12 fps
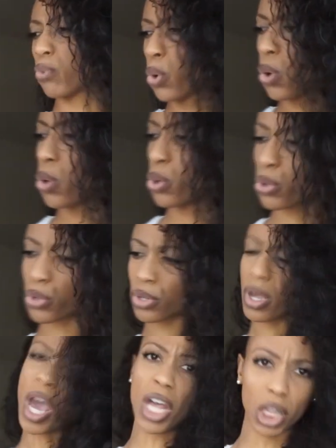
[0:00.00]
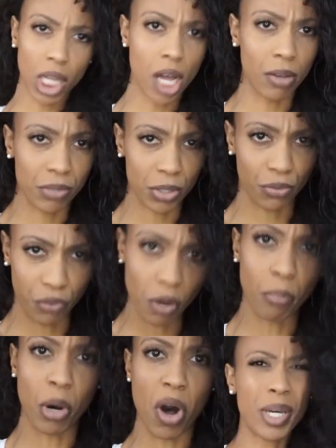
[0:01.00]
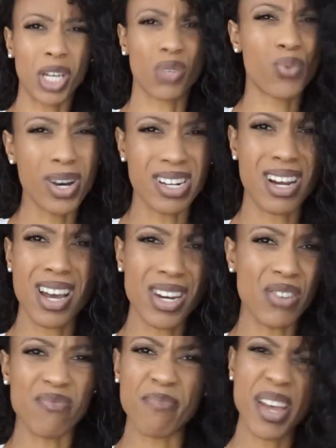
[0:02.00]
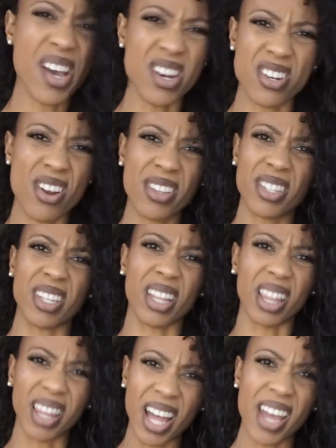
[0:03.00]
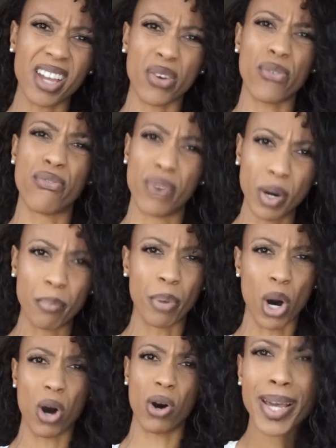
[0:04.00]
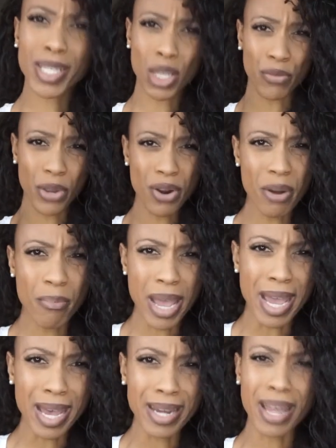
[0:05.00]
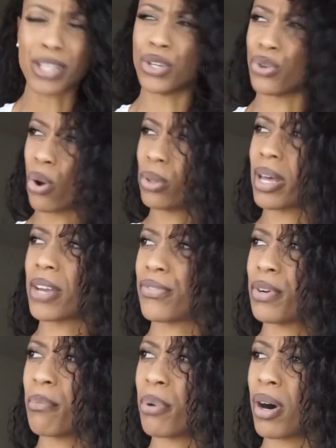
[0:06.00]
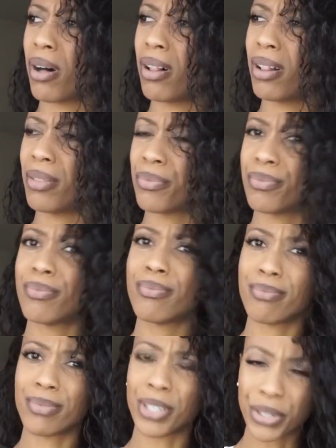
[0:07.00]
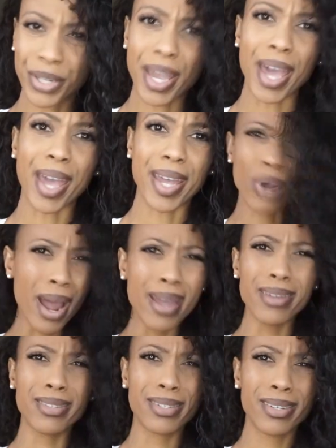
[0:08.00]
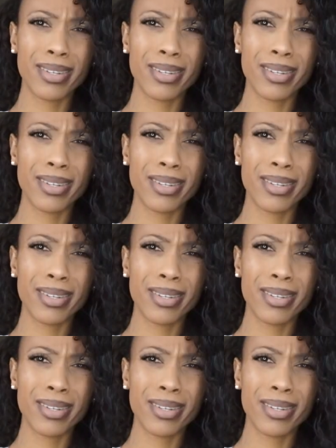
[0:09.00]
rules and loves football. Because what kind of man doesn't like football. Because if you're a man and you don't like football, you're gay, right?